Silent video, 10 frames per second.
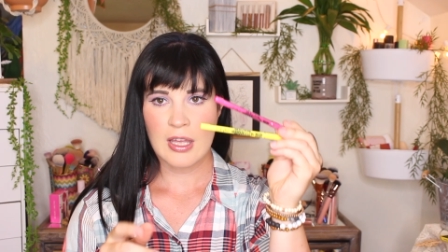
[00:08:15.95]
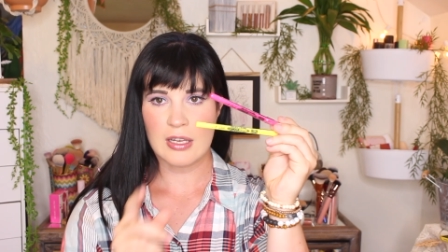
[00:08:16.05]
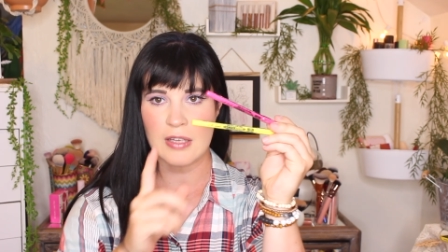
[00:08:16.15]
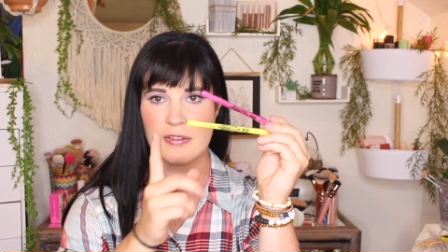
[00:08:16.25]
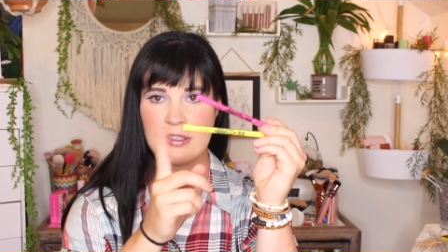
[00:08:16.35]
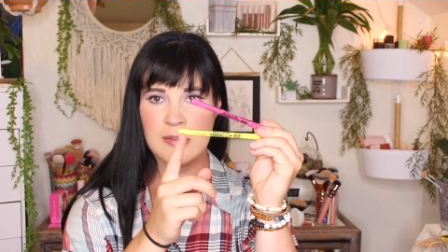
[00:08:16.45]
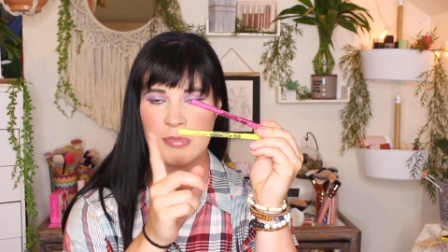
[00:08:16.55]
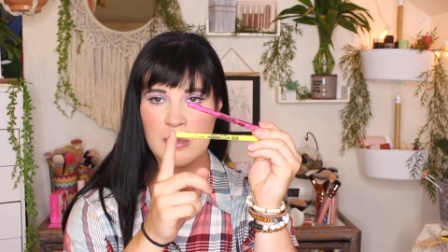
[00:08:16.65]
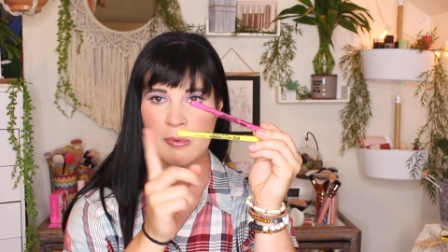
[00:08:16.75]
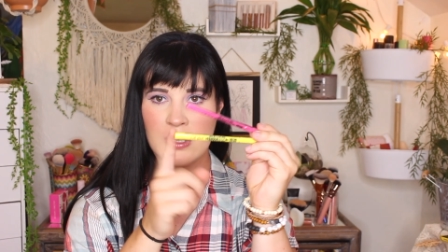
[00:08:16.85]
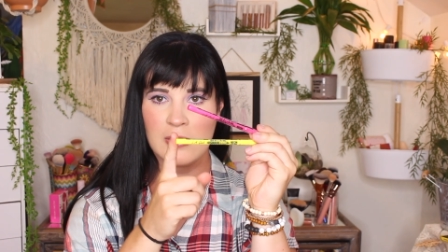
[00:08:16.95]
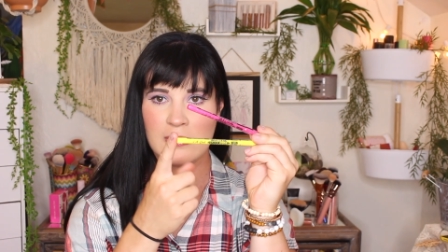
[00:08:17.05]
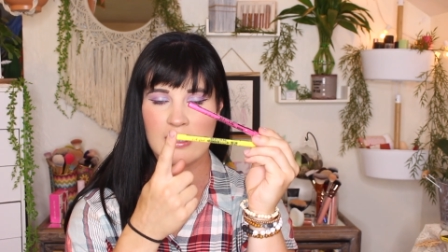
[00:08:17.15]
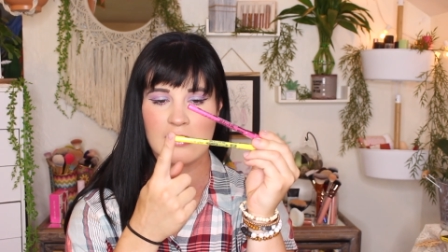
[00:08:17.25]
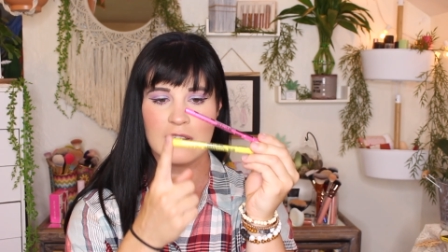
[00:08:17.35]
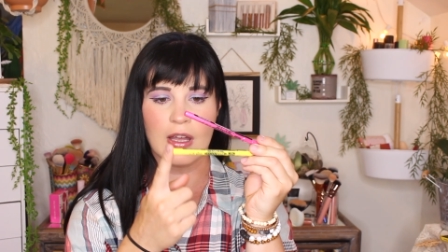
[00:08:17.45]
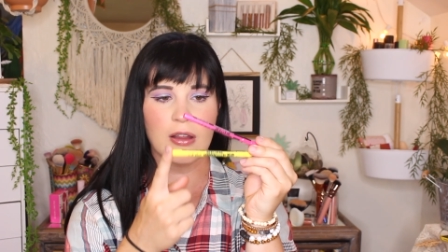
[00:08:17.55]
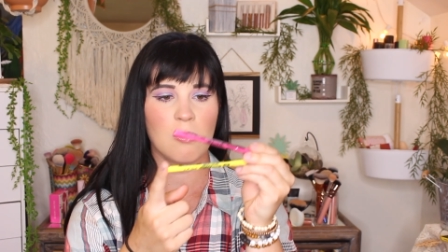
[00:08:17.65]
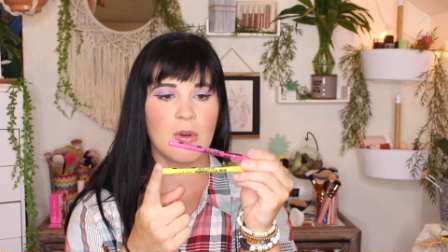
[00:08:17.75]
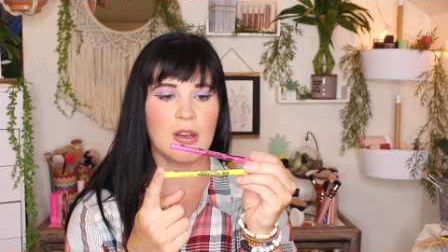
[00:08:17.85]
And I've seen people use this
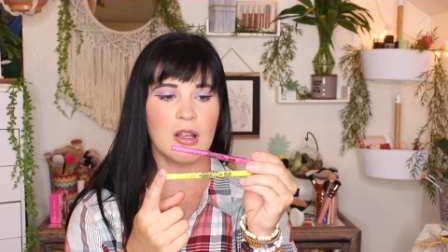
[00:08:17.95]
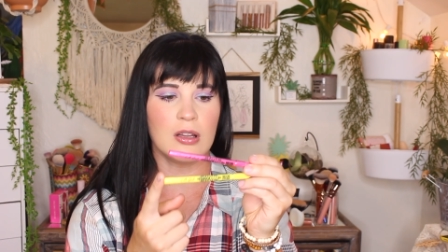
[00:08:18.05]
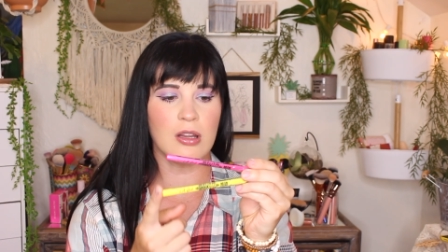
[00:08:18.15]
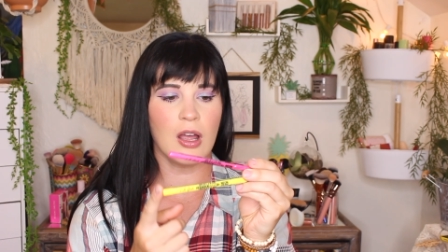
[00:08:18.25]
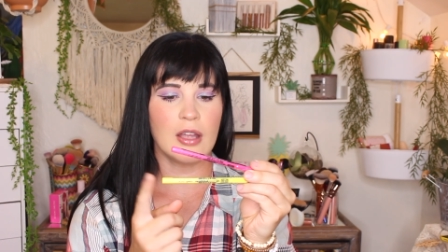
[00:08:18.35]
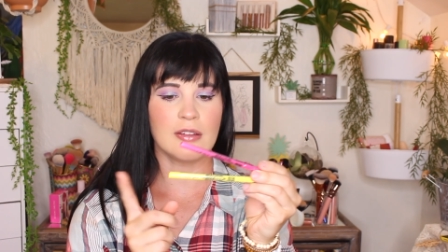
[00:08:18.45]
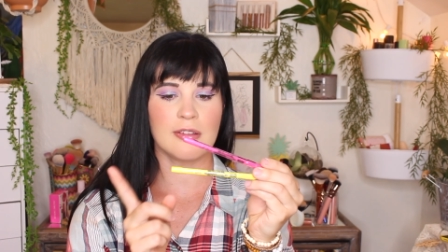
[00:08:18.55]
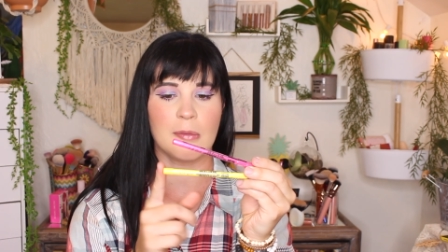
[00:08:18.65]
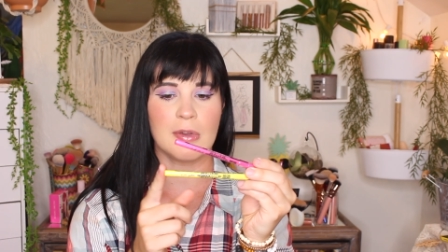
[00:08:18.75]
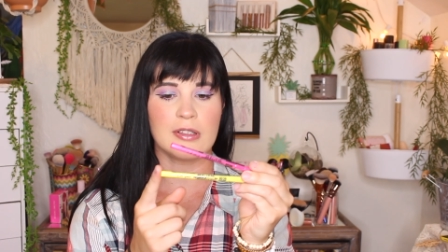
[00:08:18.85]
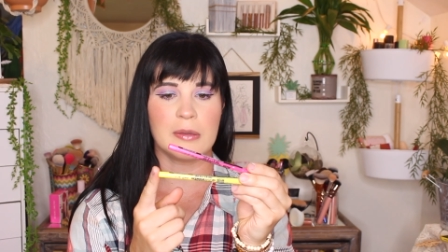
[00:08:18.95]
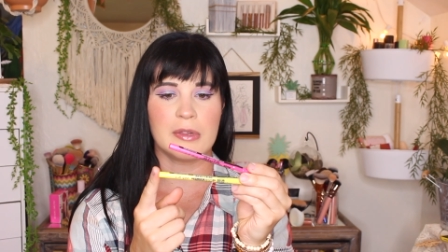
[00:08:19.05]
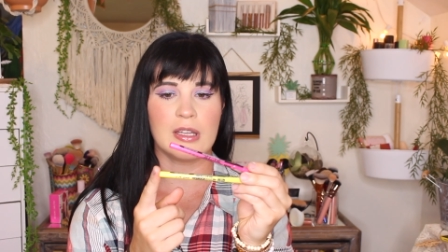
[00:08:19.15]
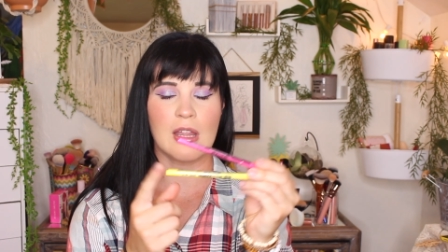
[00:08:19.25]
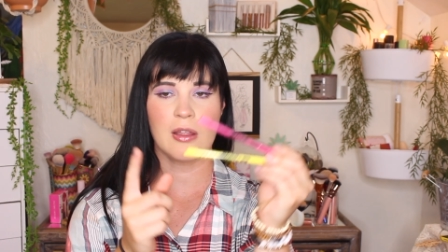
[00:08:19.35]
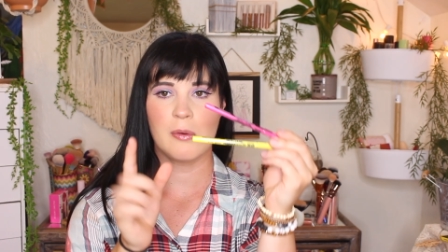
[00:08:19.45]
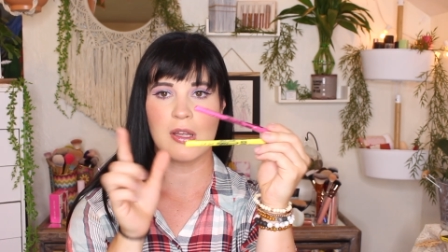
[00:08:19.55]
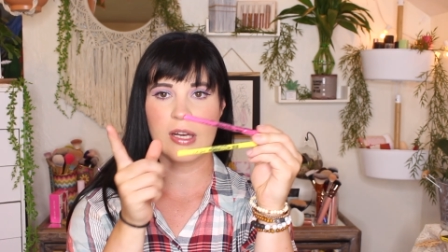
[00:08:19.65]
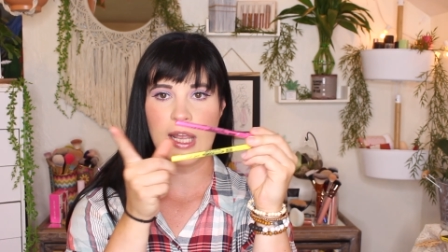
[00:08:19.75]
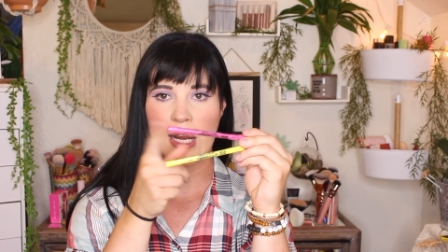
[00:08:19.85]
yellow one a lot, so I picked up the yellow
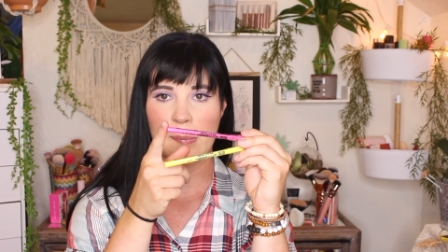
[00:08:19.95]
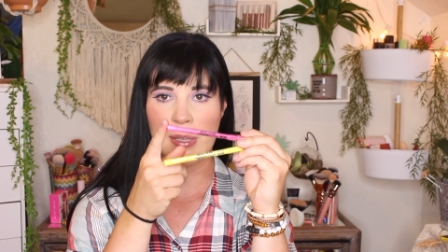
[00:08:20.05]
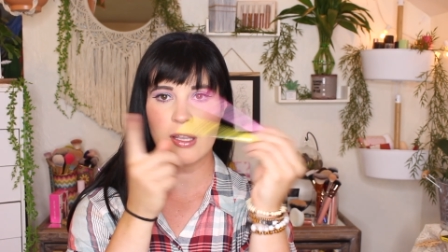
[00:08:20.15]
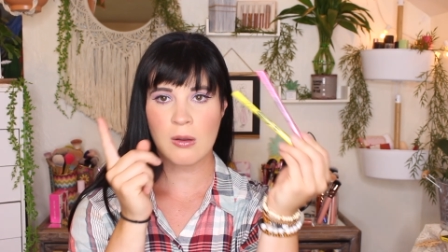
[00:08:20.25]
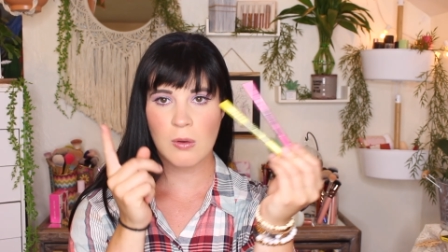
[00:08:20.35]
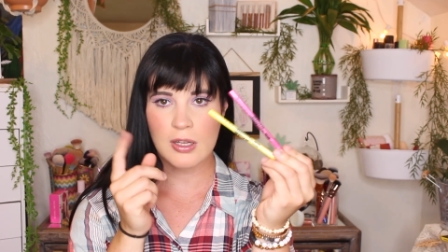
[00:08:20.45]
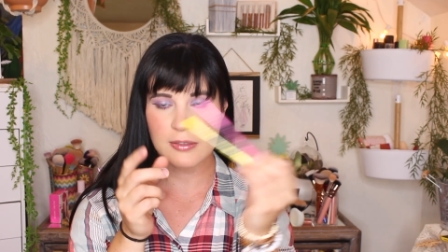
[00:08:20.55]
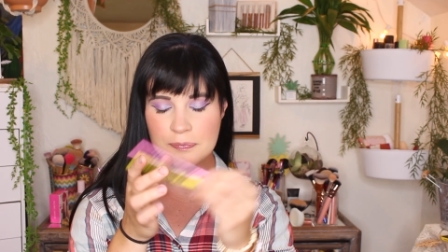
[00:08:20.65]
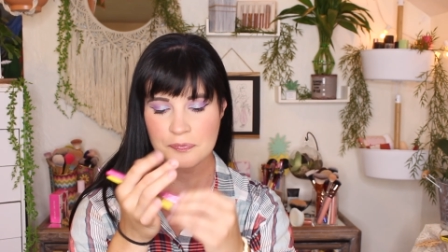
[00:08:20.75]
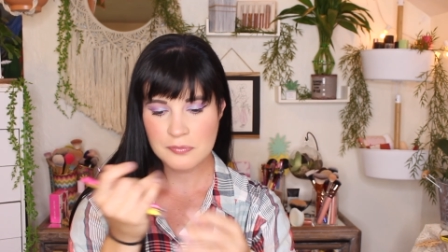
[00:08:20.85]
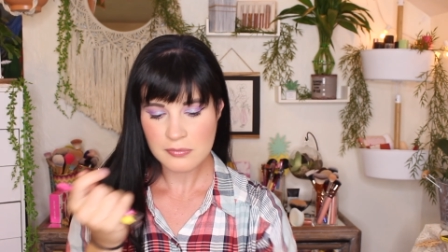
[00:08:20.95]
one and a pink one.